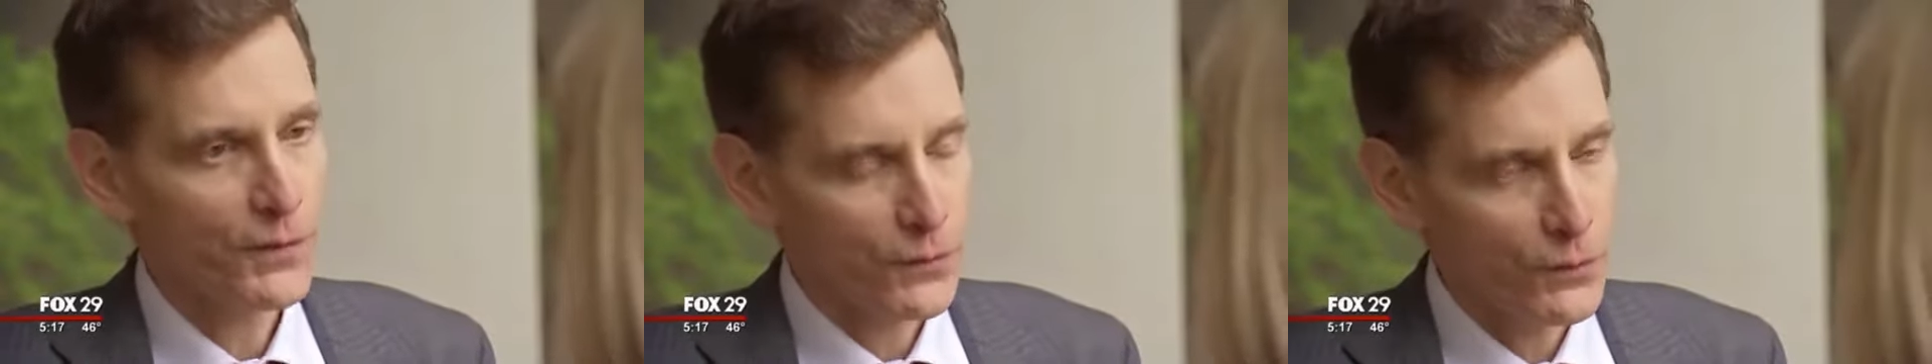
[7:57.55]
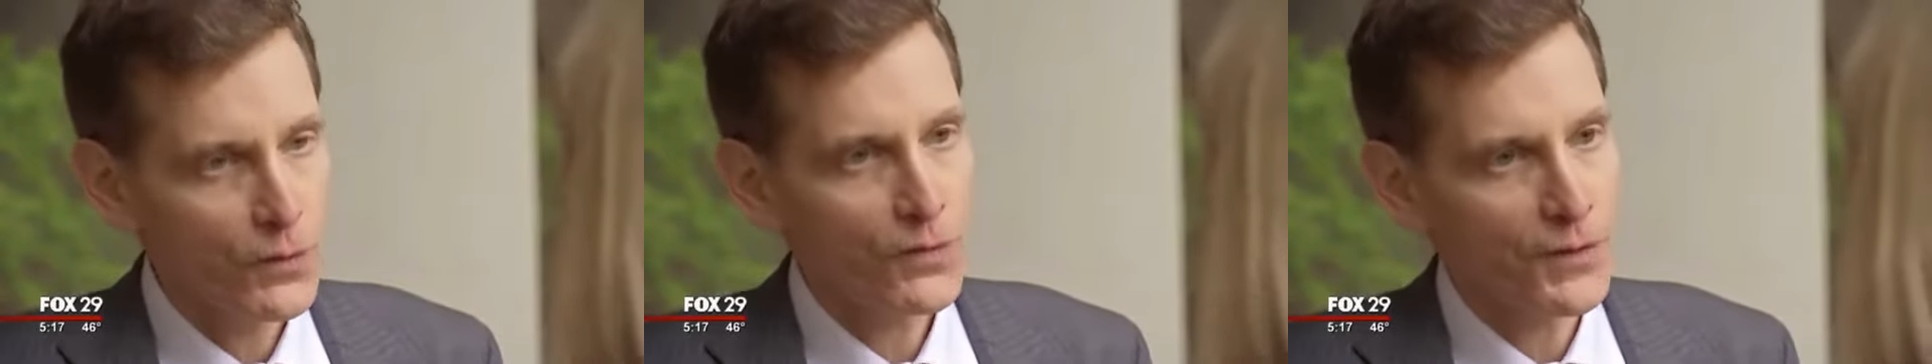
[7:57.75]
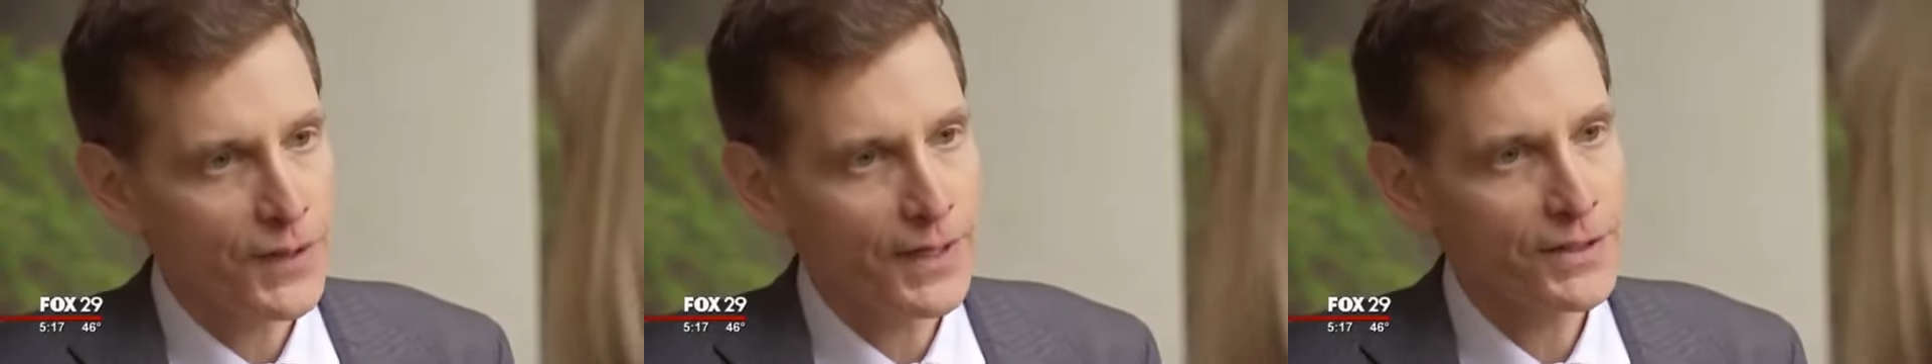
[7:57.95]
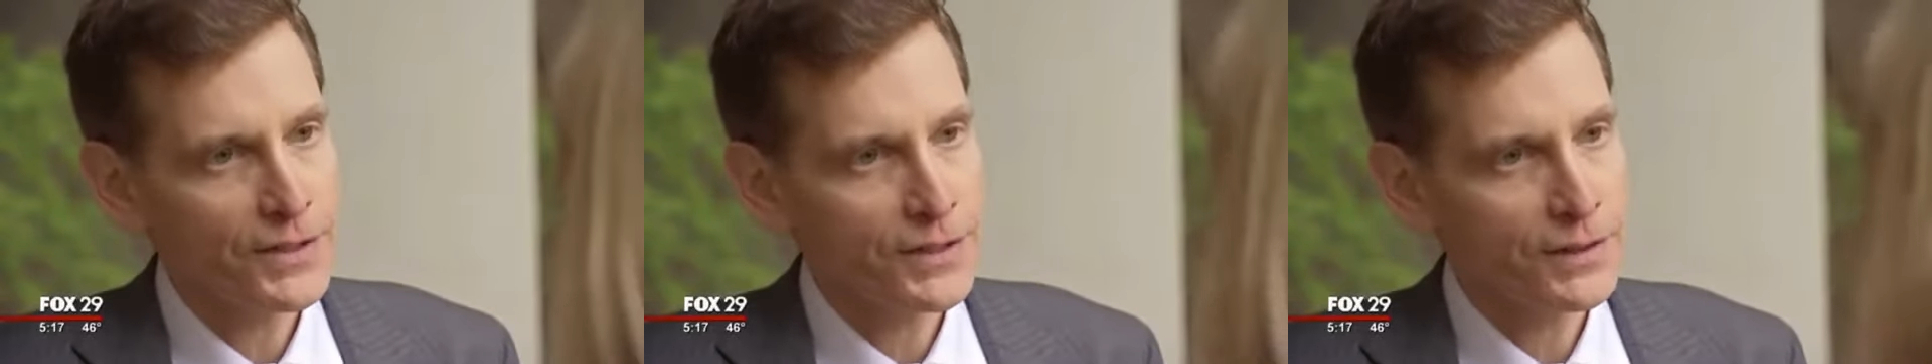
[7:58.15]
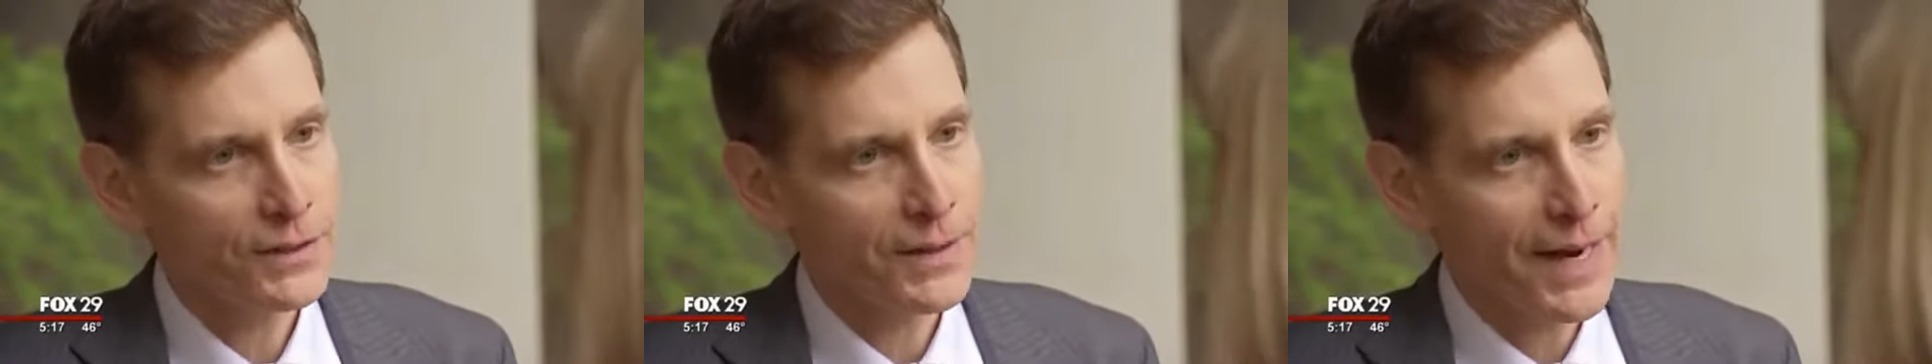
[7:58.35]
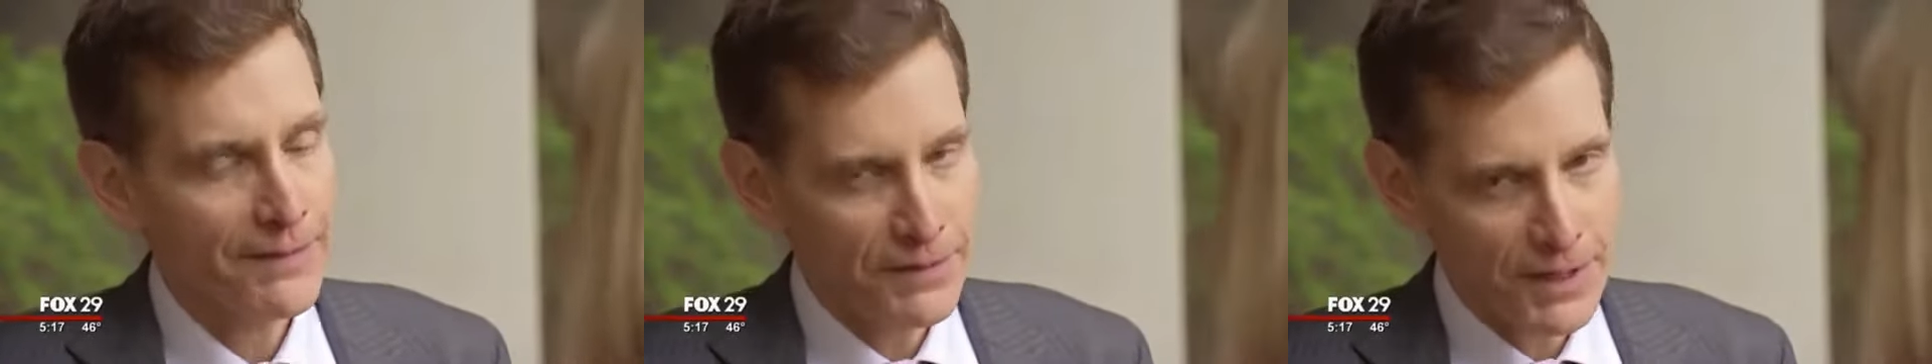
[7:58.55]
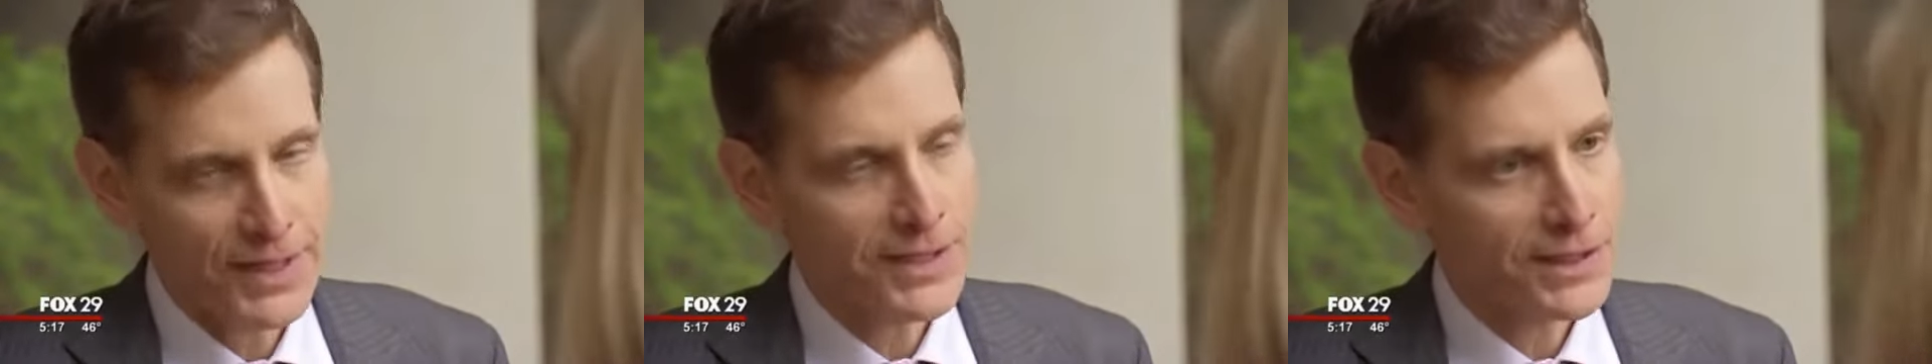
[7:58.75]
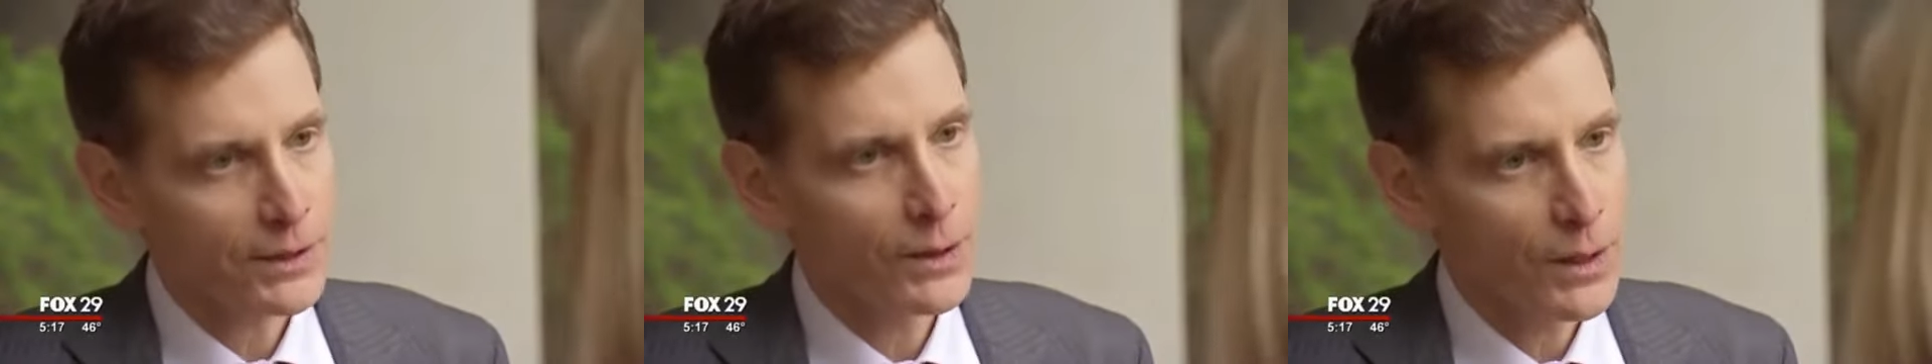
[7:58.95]
through things and have the
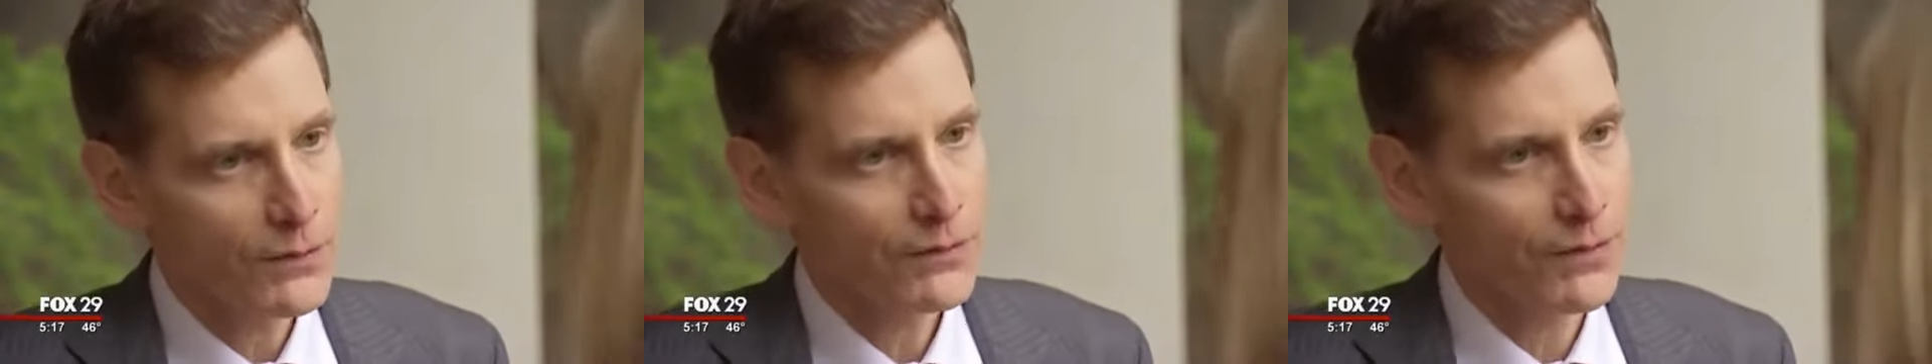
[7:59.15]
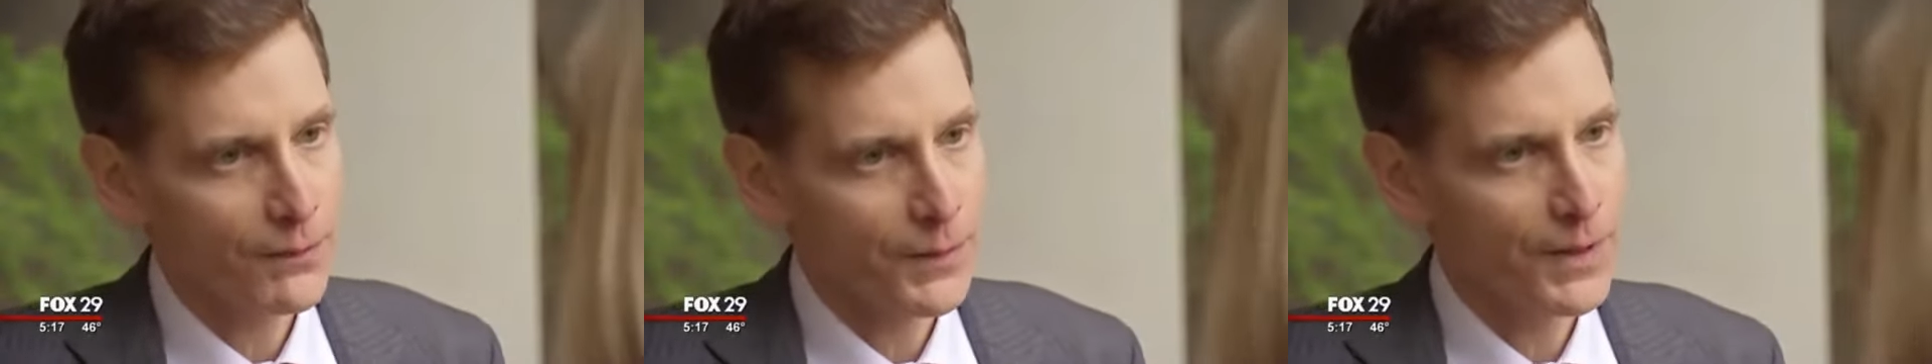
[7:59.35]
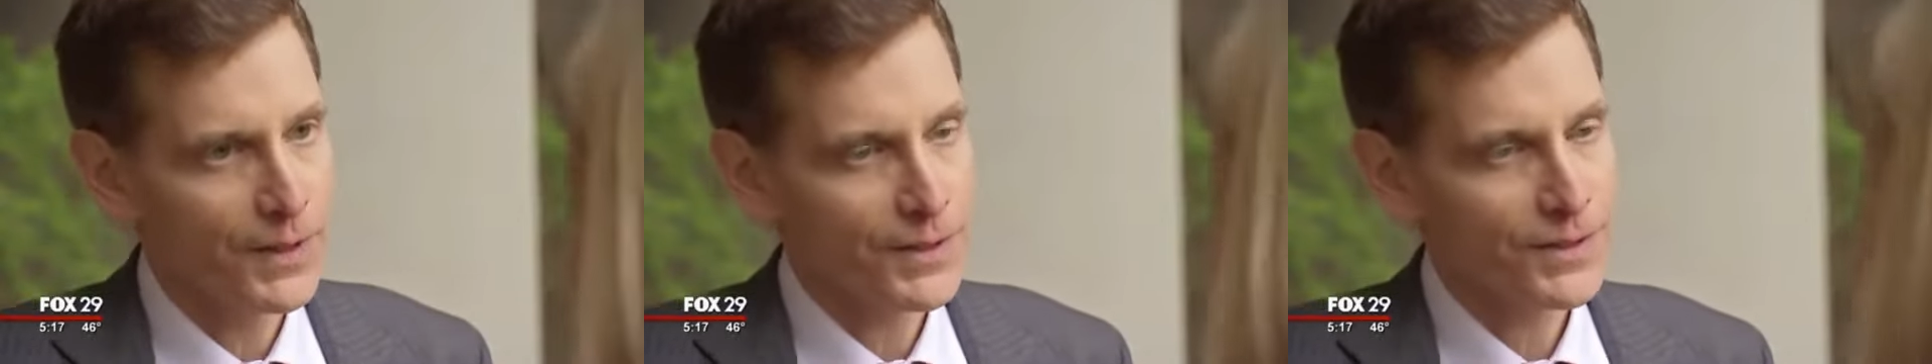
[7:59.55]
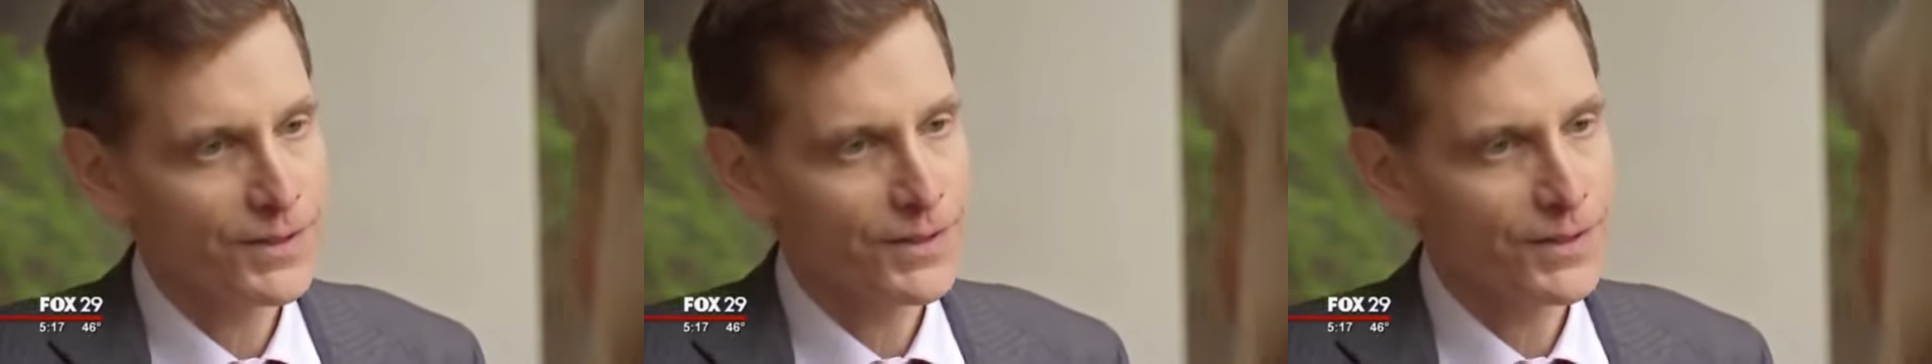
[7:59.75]
kids learn from this.